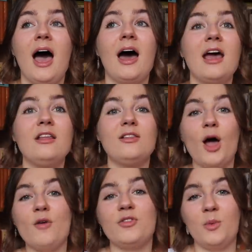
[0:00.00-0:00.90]
And I
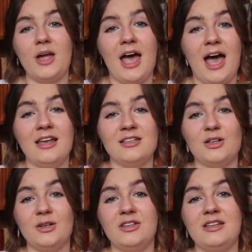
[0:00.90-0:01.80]
love the way it
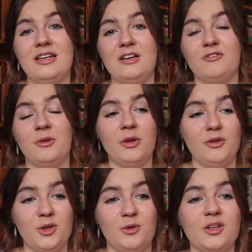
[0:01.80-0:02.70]
handled the
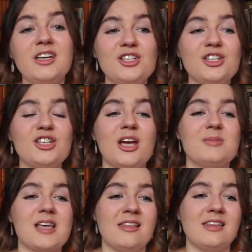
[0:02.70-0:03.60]
familial
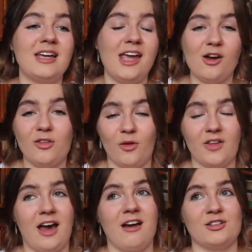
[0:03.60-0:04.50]
relationships and the care that all
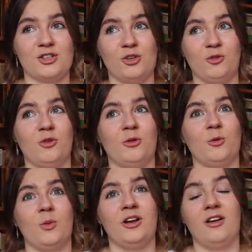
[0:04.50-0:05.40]
the characters showed
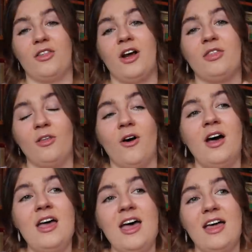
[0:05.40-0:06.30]
for one another. I
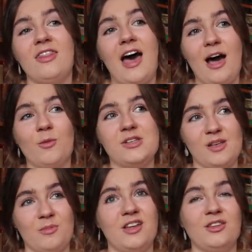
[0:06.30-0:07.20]
thought that was
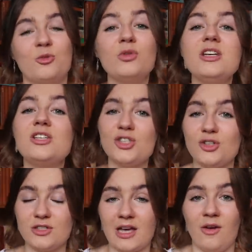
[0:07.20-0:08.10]
something that really
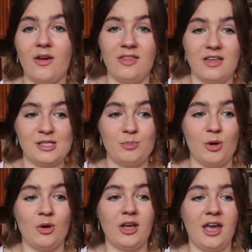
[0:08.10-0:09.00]
stood out in this
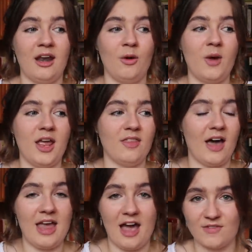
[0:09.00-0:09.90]
book in a way
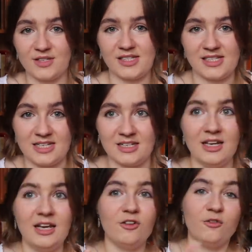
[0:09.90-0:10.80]
that I haven't
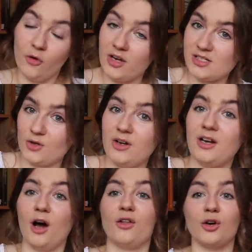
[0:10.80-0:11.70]
seen focused on
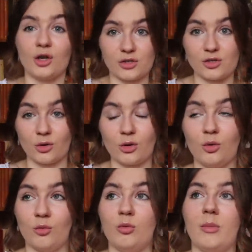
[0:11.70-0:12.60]
in other
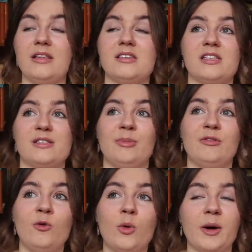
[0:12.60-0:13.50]
historical romances
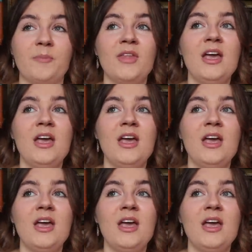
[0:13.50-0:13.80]
before. before.